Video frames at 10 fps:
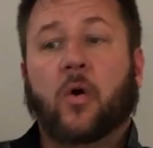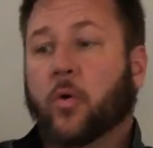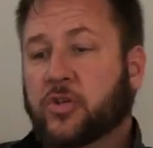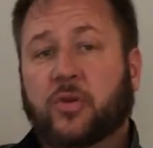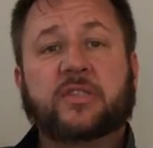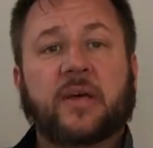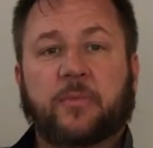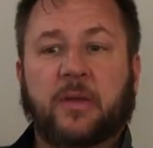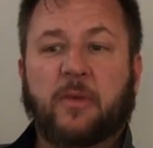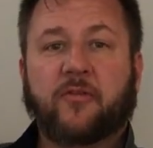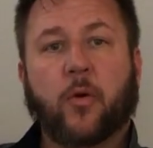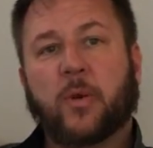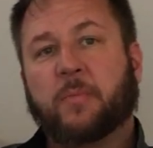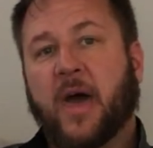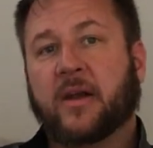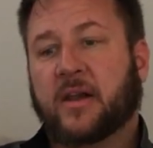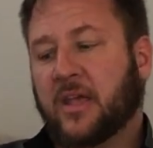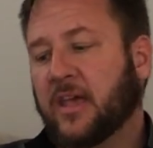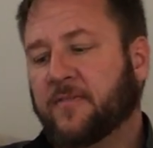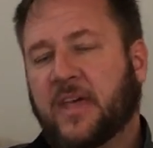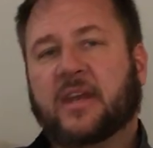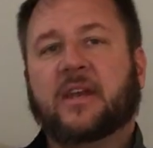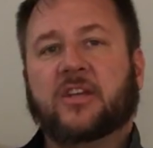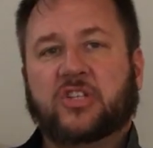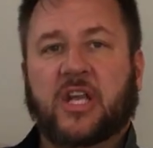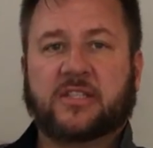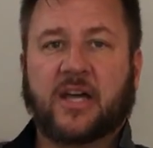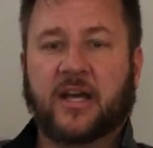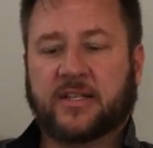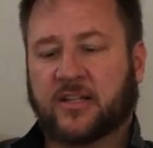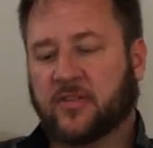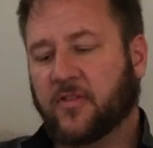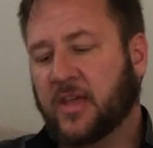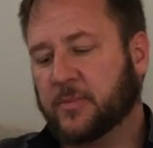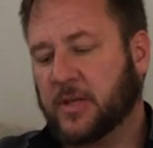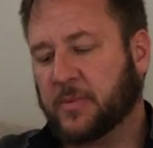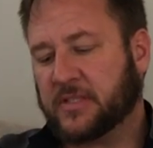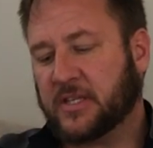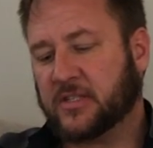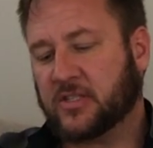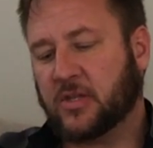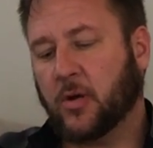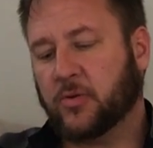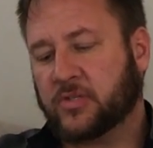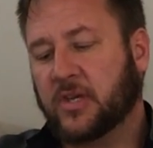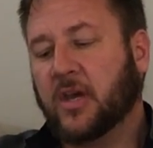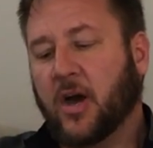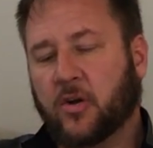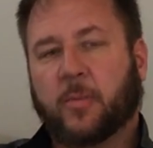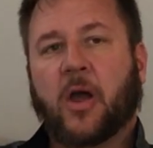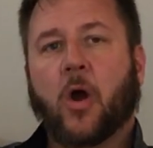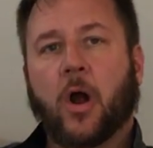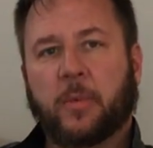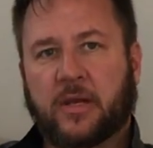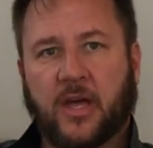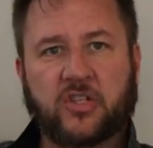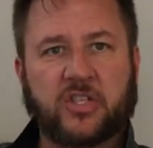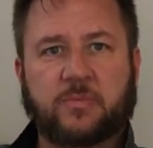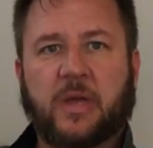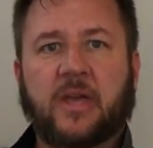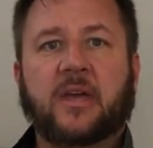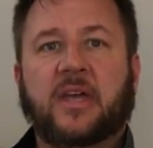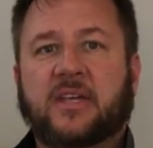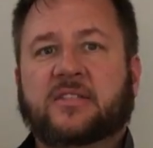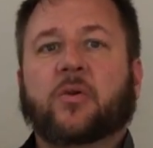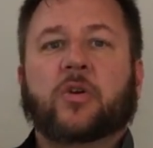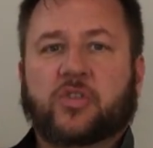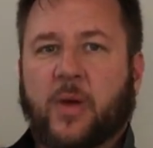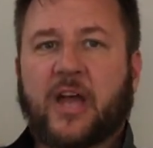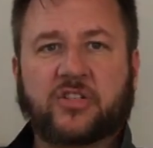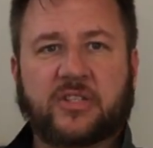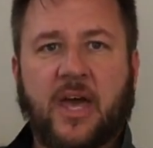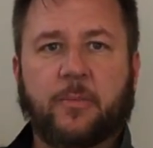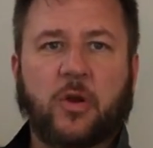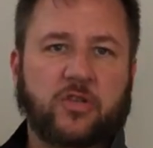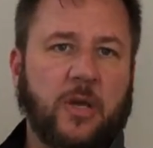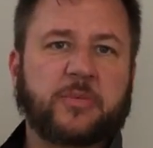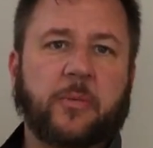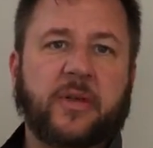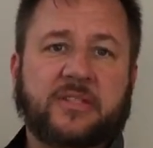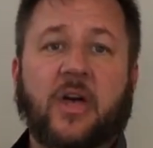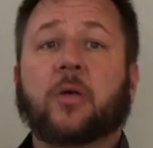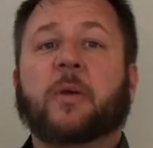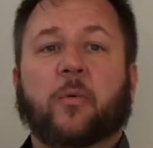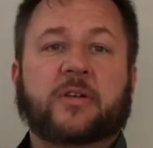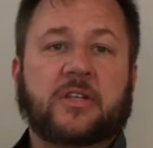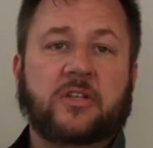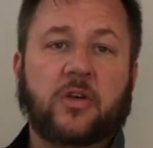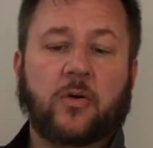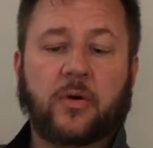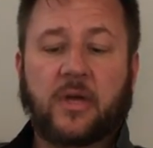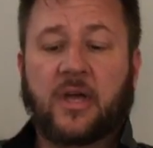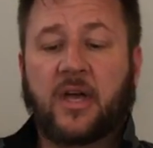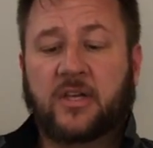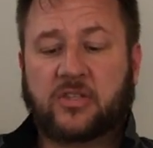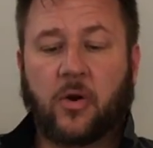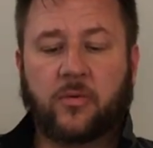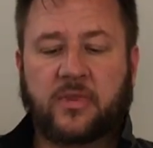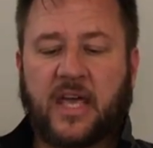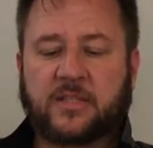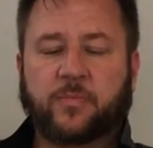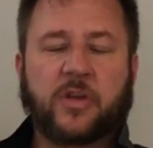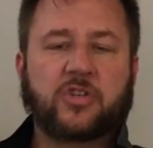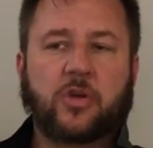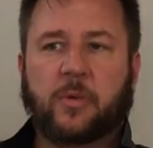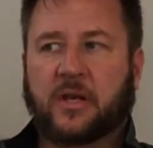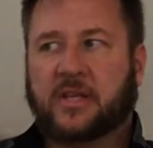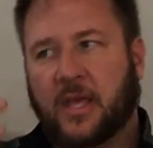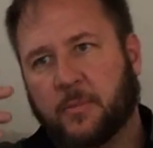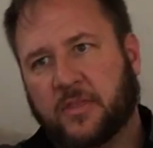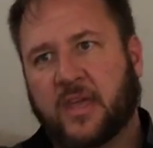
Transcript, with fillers: or do something before we pet it if it initiates contact. So if he comes up and sticks his nose under my arm and nudges me, he's or scratches at me or jumps on me, he's telling me what to do. So that's contributed to him